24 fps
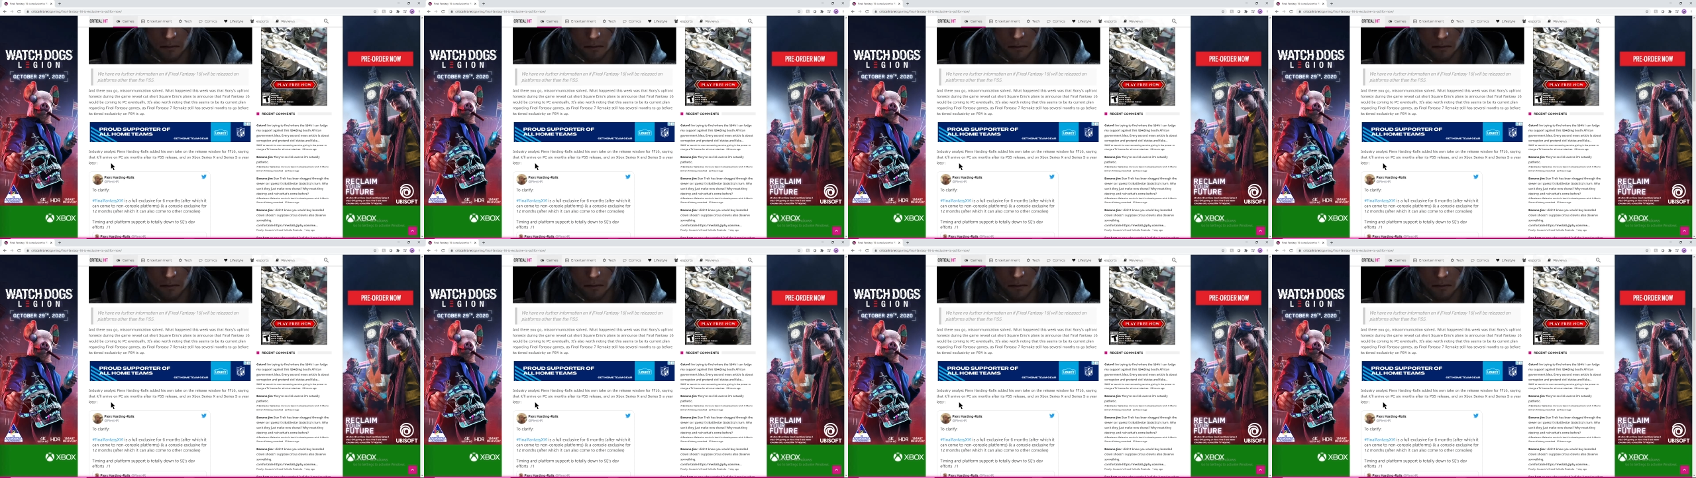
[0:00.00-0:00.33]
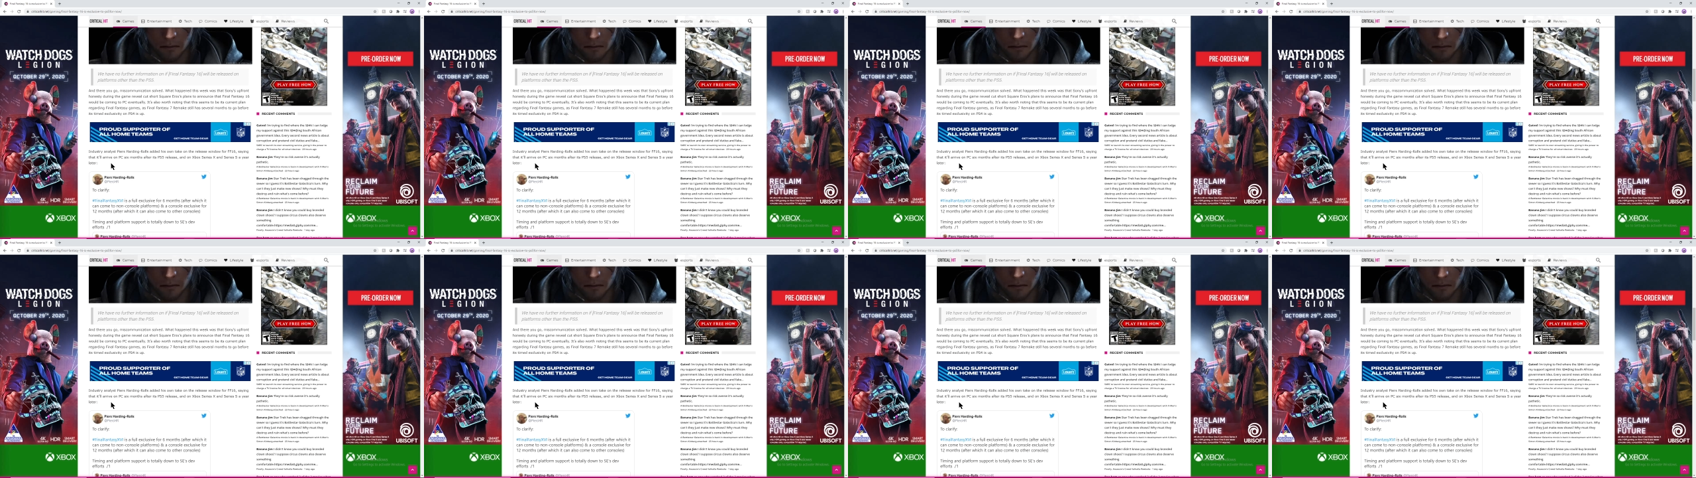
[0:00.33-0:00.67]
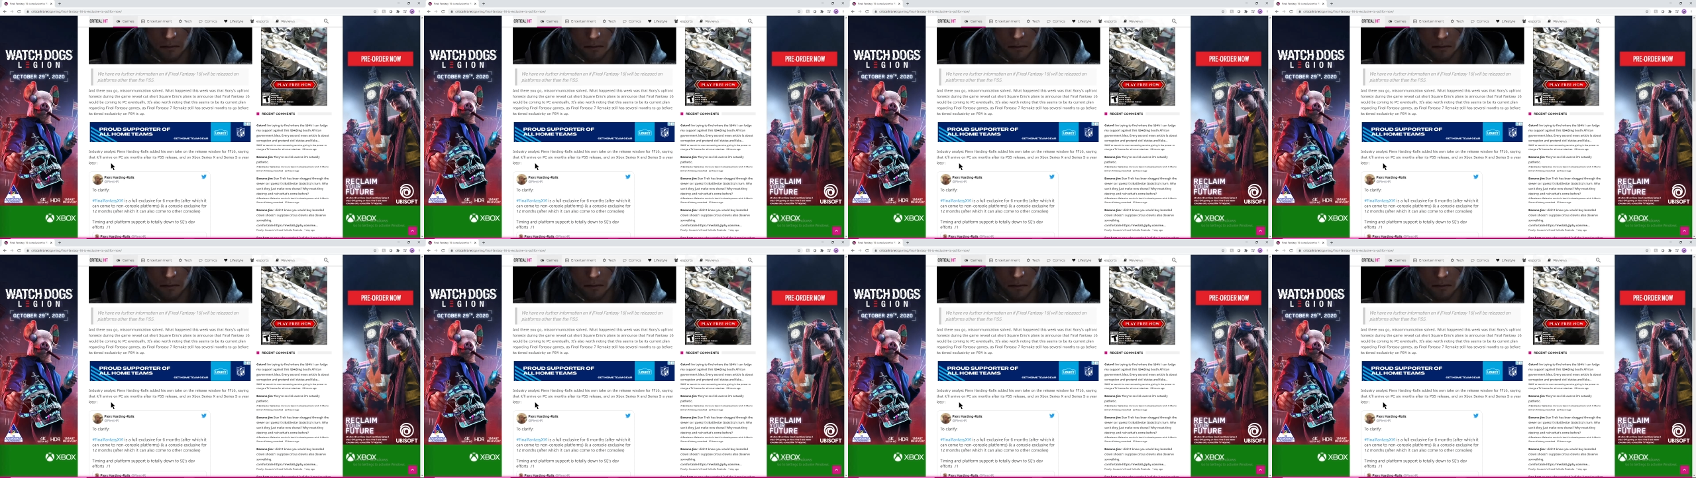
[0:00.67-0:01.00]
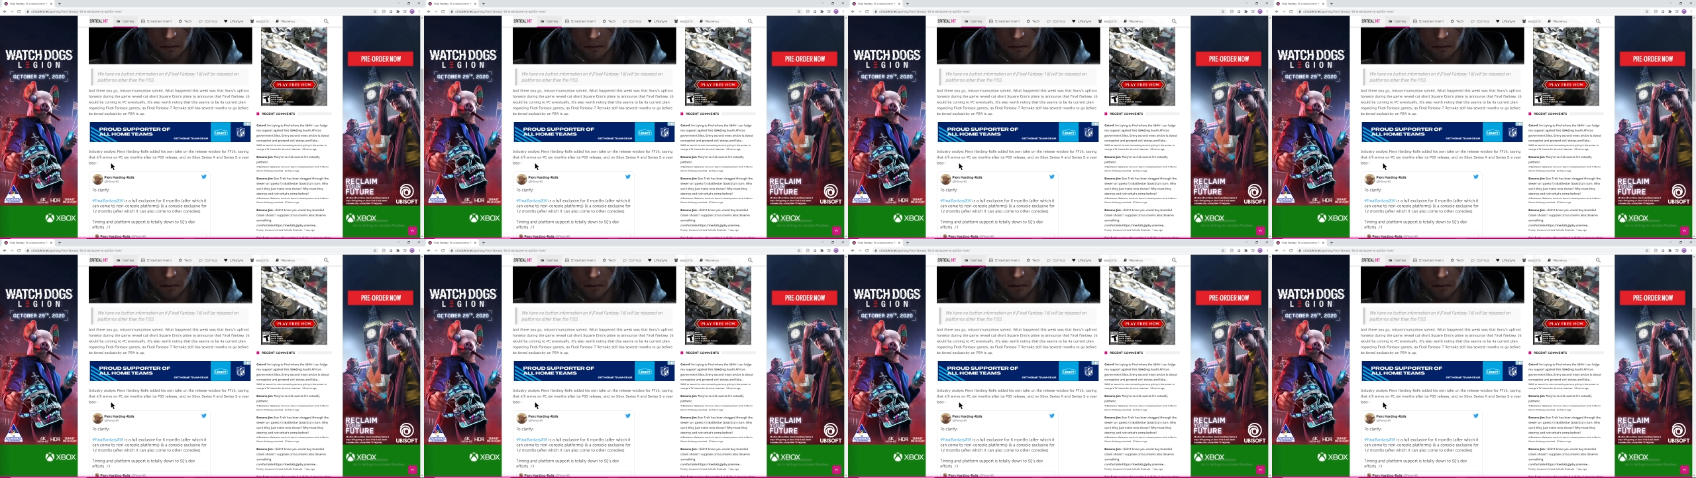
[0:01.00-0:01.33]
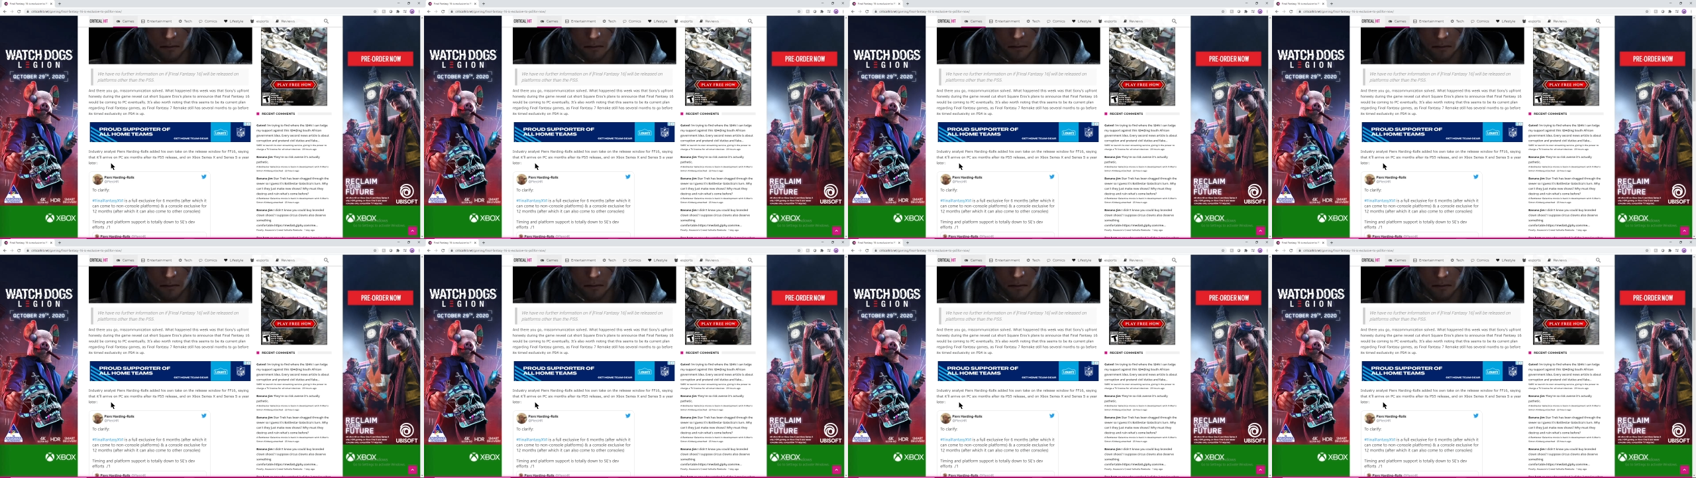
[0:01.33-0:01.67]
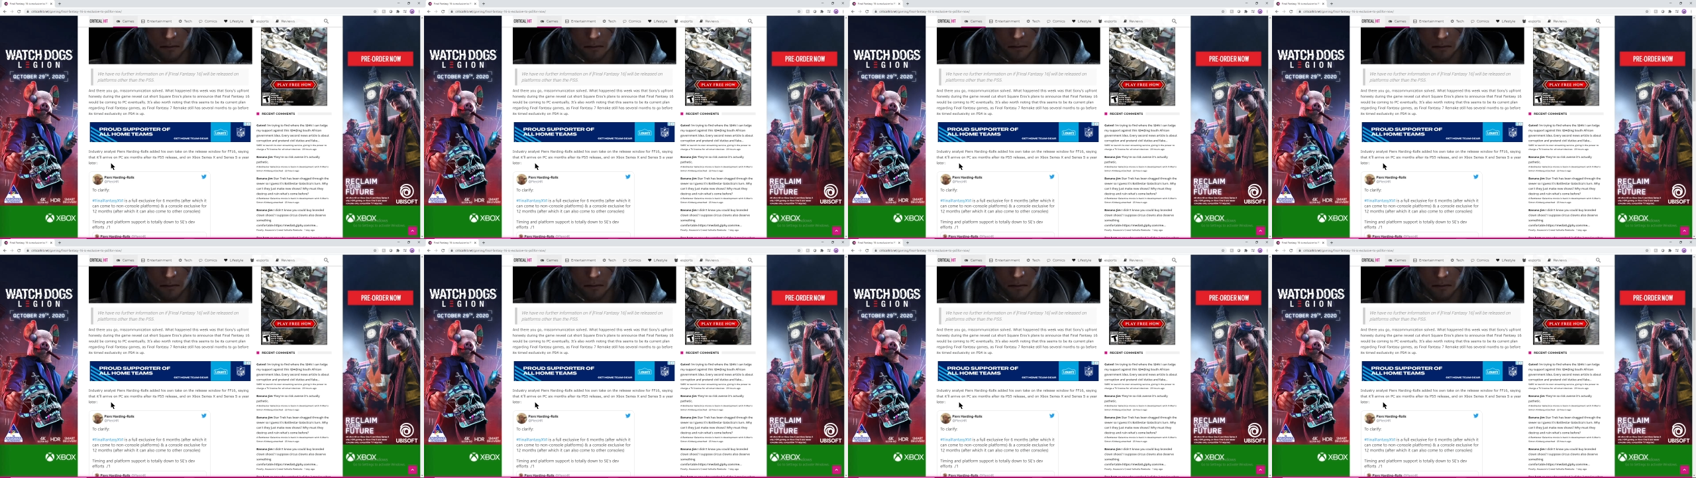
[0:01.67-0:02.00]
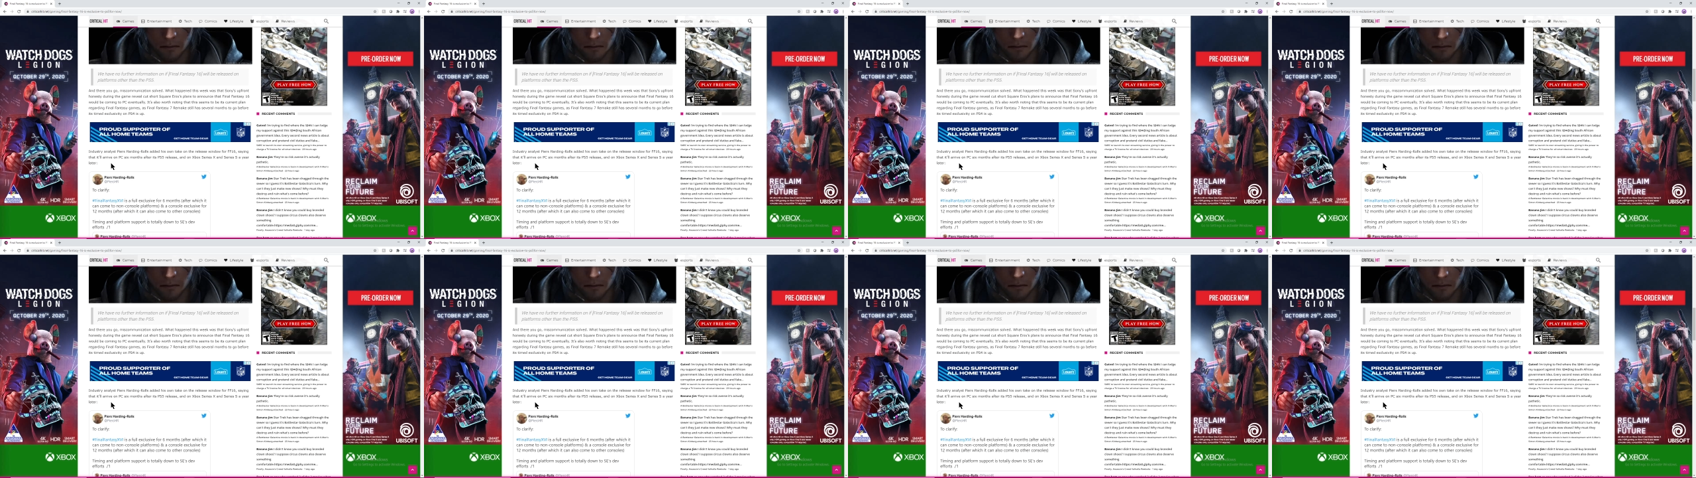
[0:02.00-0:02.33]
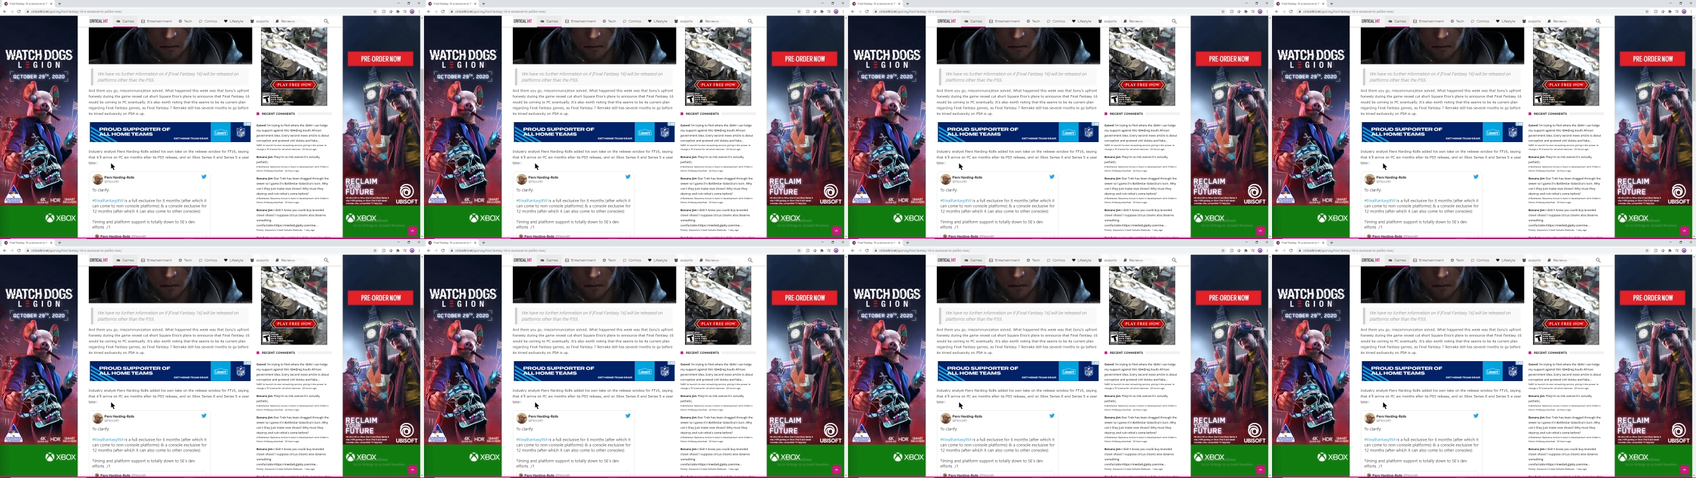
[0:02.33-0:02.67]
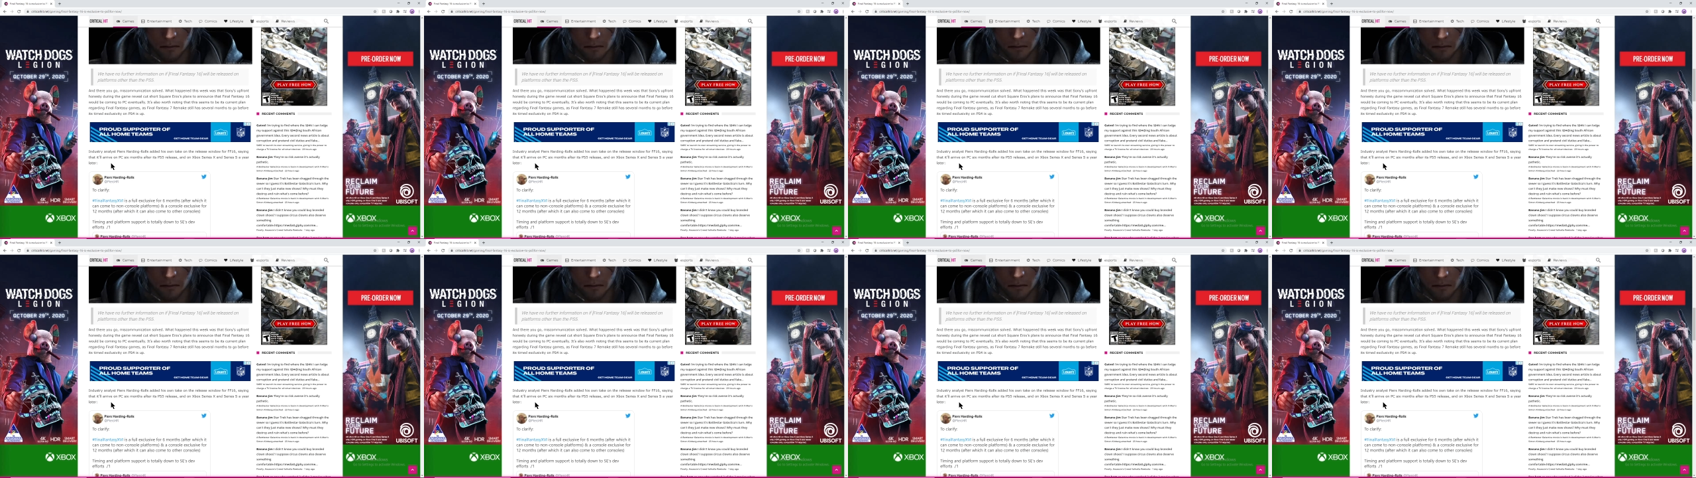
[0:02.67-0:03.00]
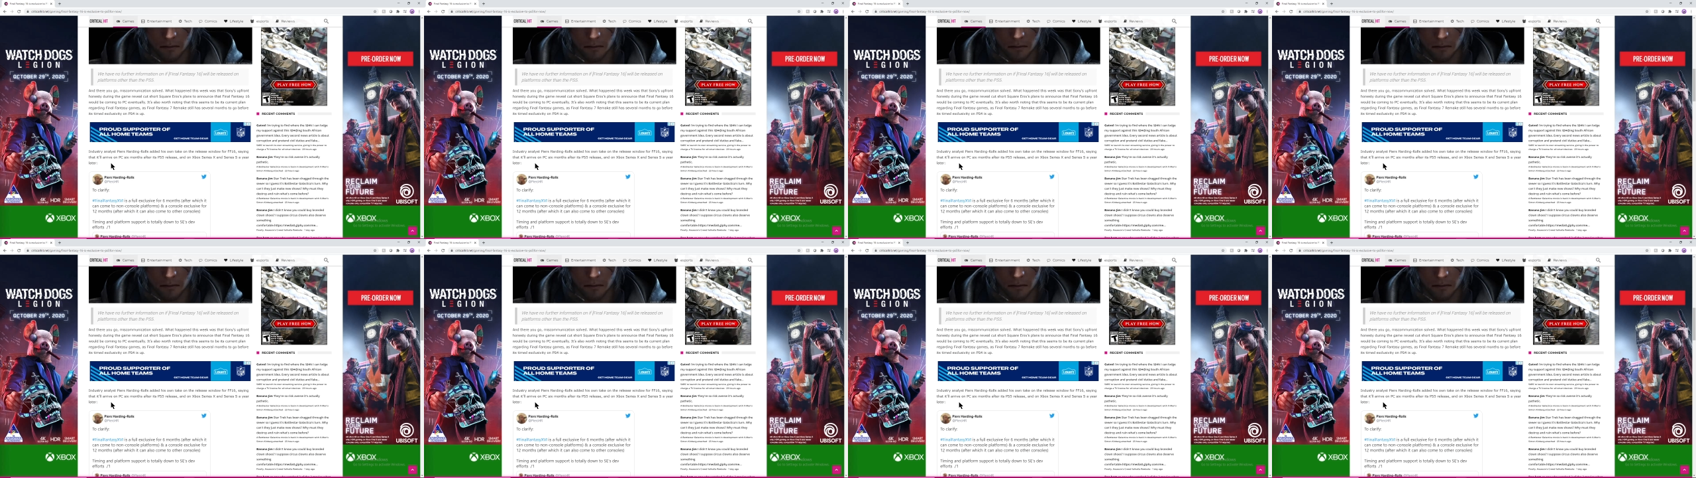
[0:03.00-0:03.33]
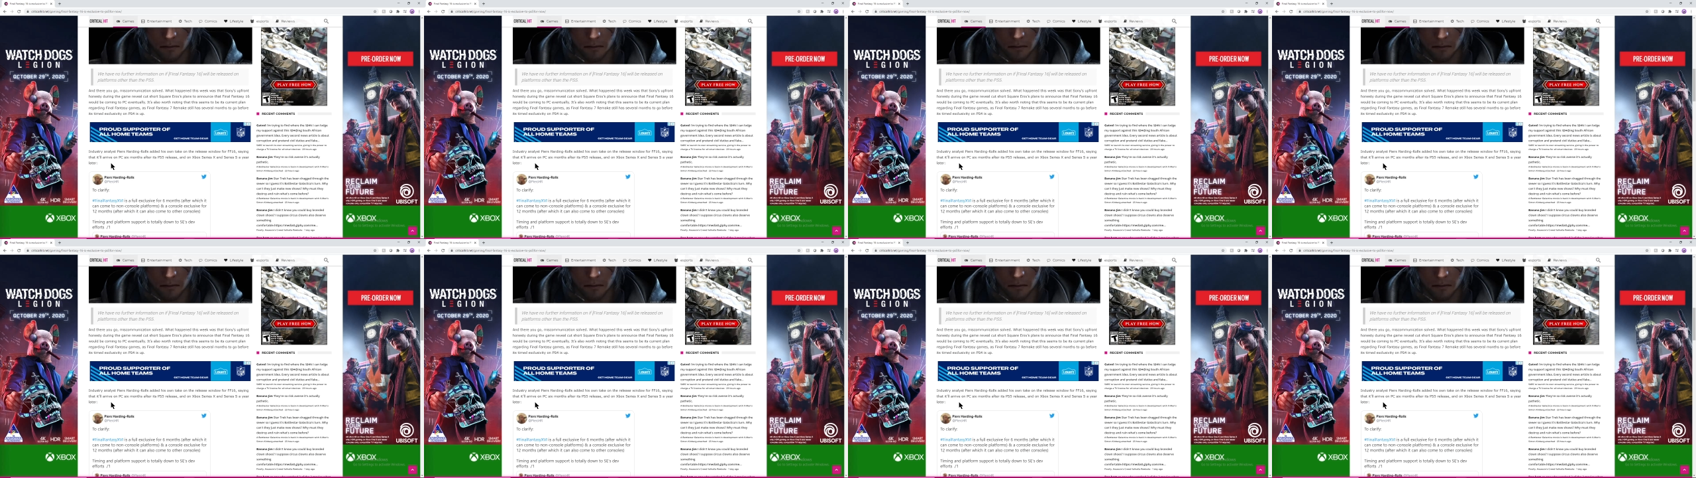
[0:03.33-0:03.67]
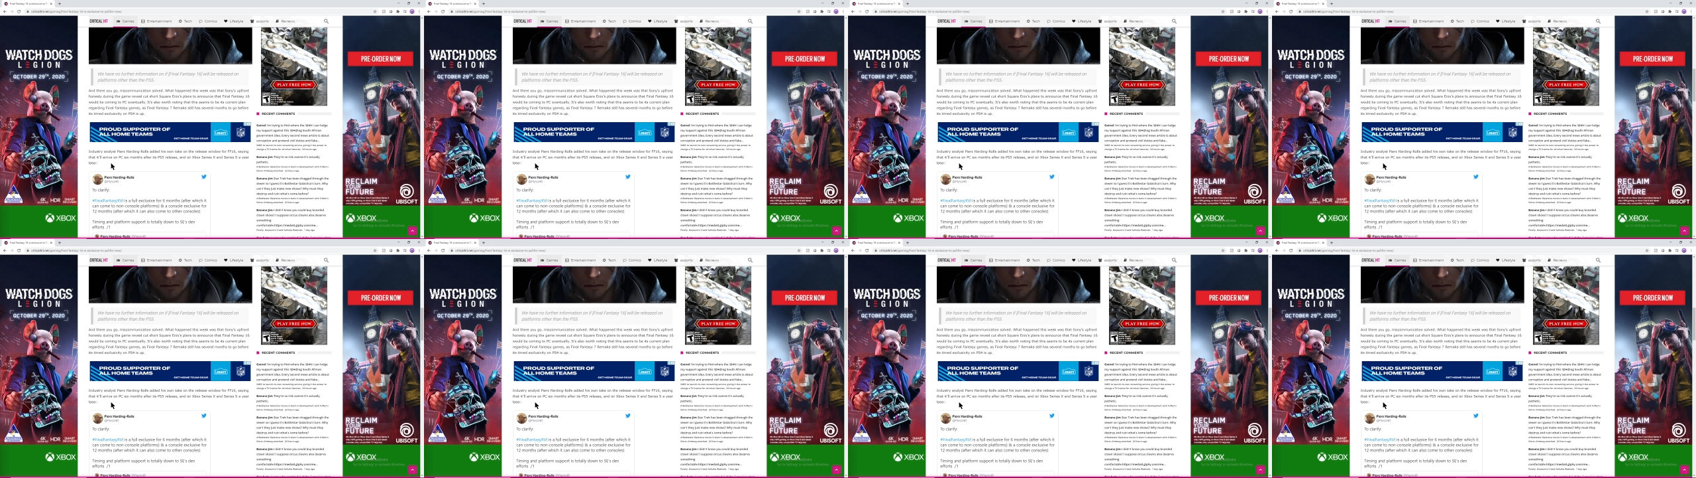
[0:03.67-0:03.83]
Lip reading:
(no speaker visible)